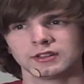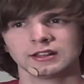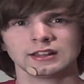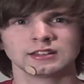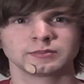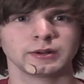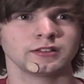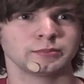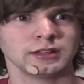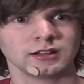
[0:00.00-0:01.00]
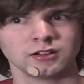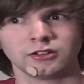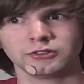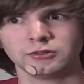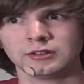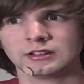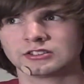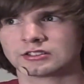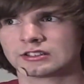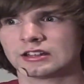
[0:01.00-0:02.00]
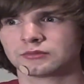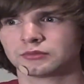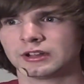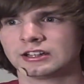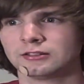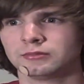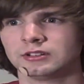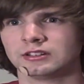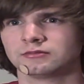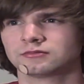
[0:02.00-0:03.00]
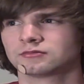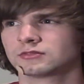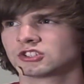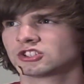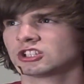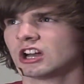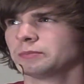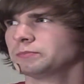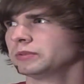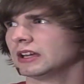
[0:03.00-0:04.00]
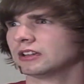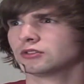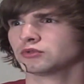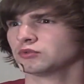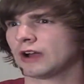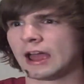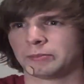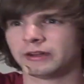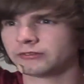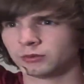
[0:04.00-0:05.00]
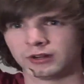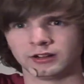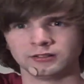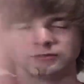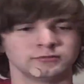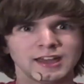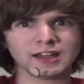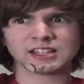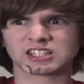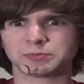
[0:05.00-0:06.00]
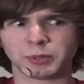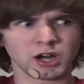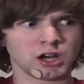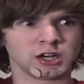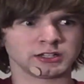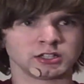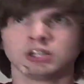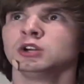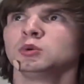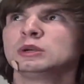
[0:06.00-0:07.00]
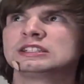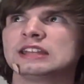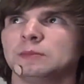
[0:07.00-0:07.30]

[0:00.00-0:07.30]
But then again, it's better than playing Call of Duty and just getting randomly shot by crap everywhere. Hey, I spawned! What is